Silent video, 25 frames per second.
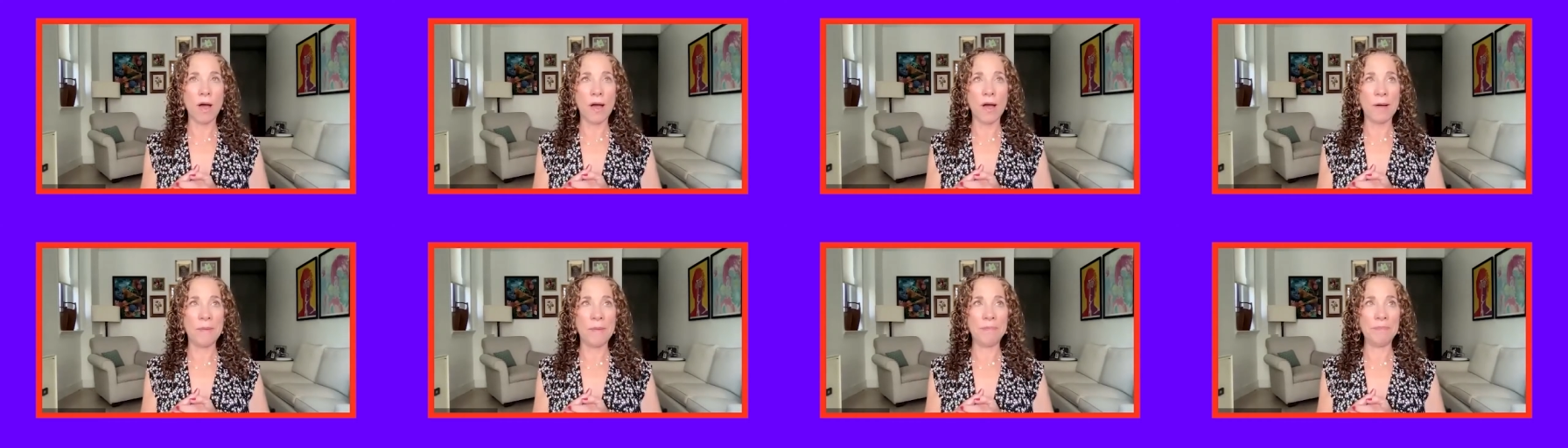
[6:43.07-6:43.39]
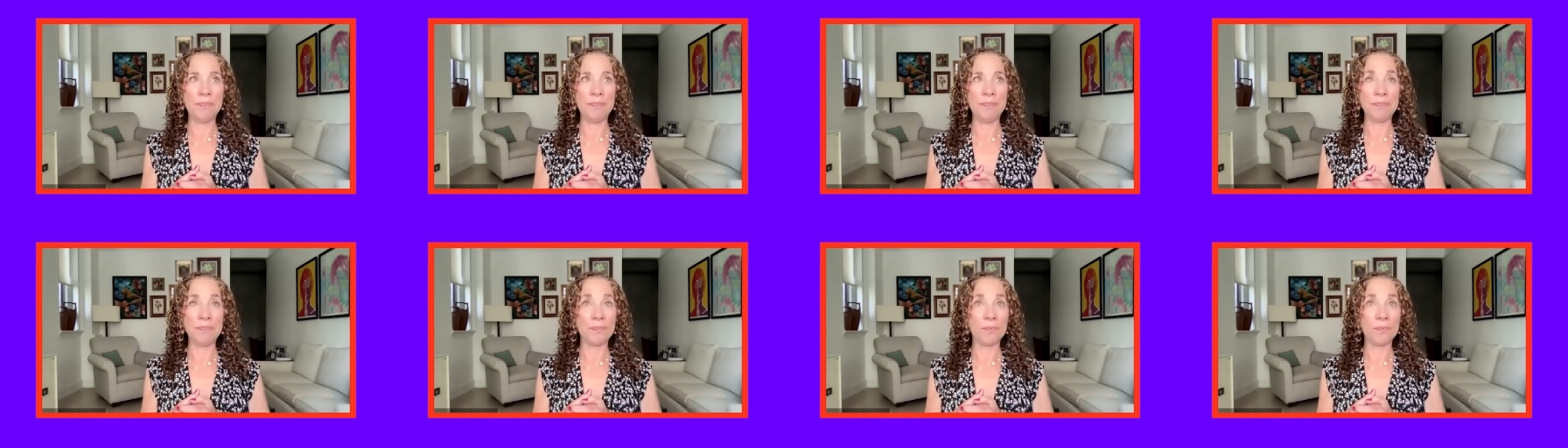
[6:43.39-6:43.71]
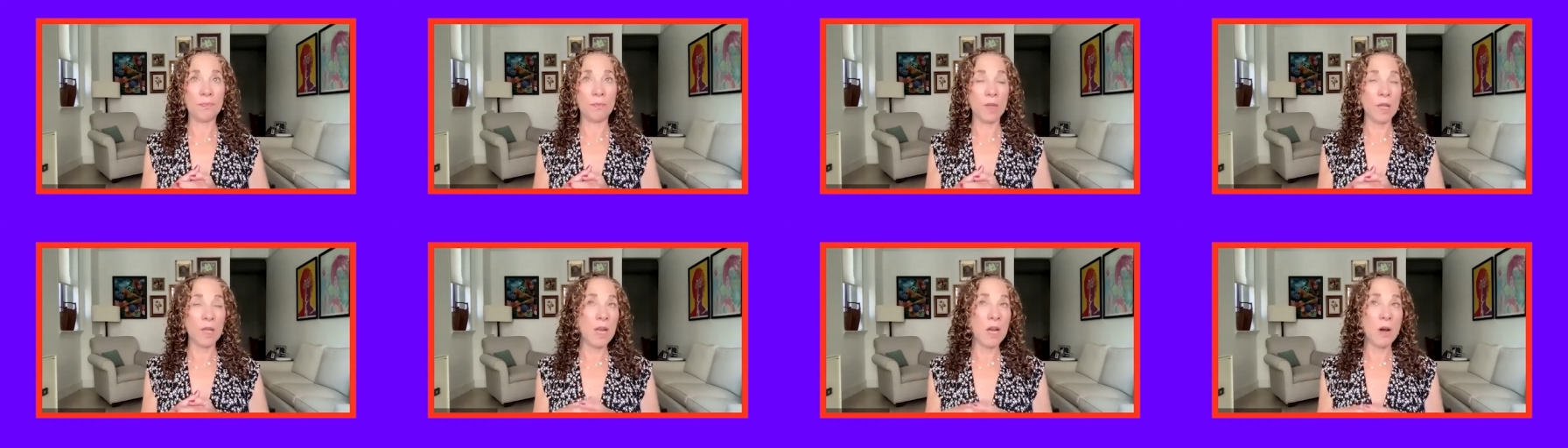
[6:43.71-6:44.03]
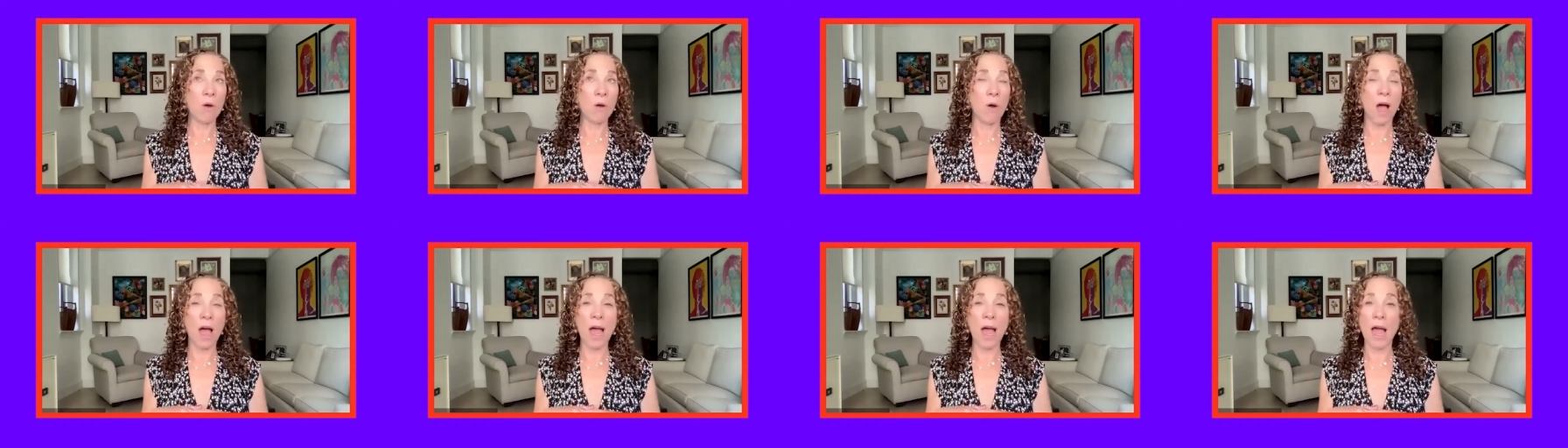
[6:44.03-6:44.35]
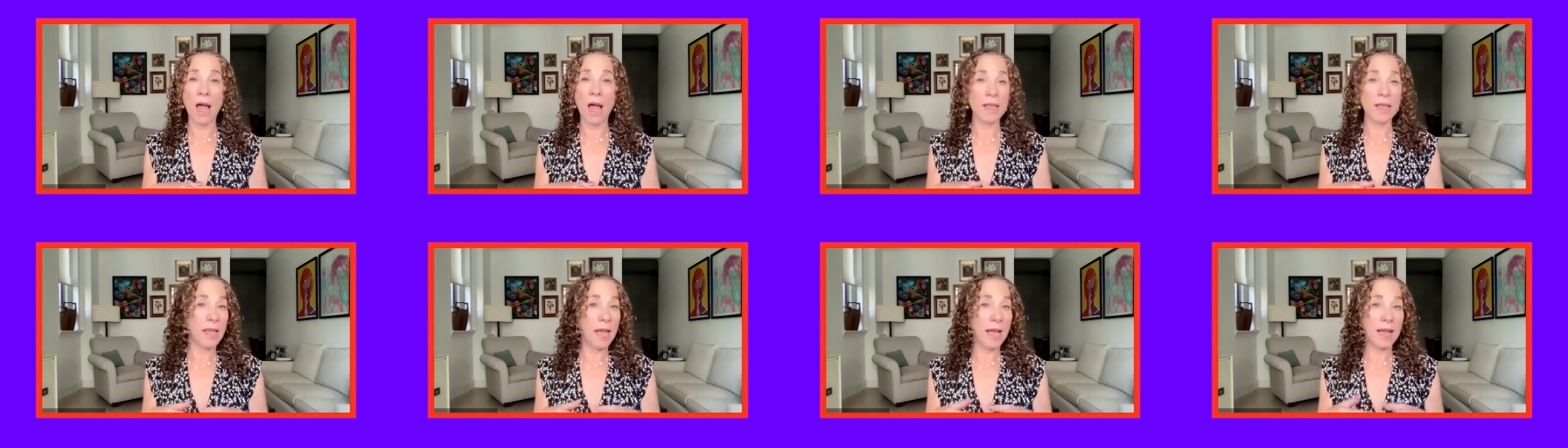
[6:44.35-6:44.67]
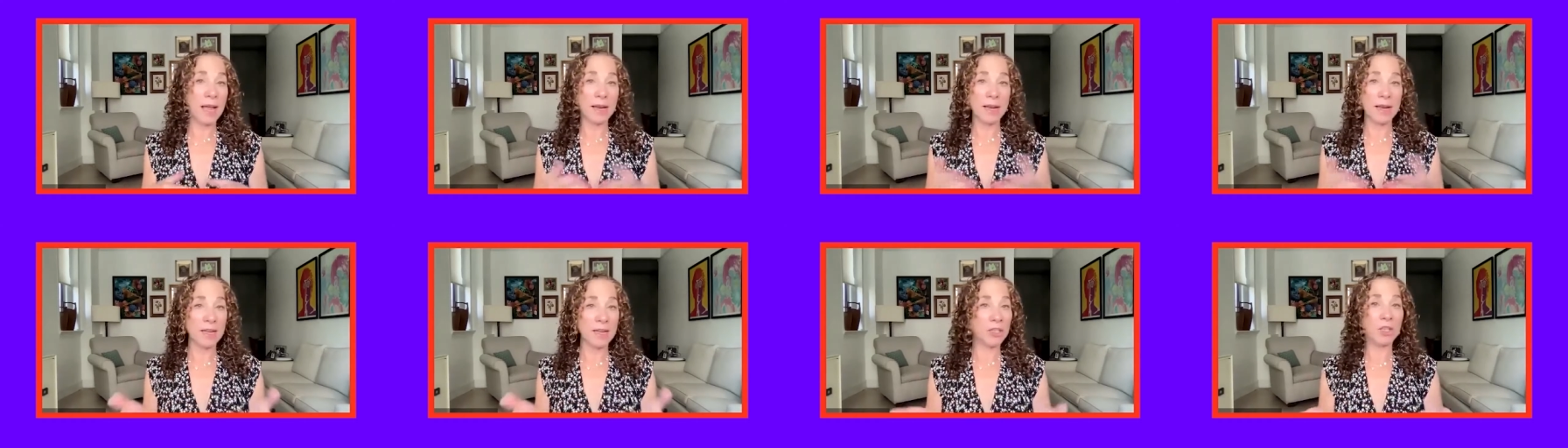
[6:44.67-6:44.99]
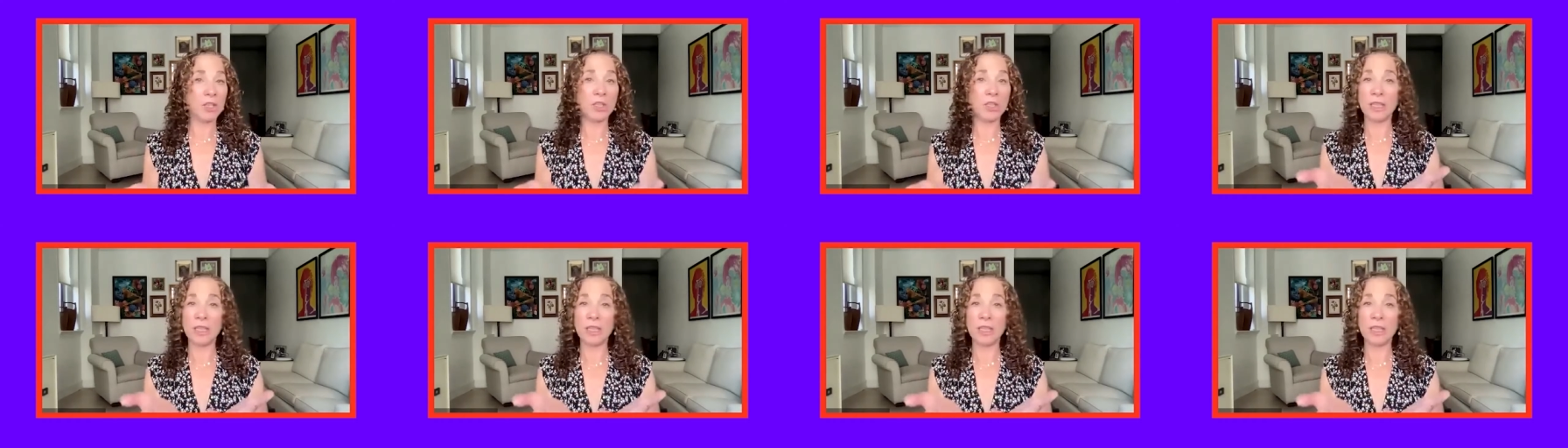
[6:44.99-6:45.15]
um, you know I, I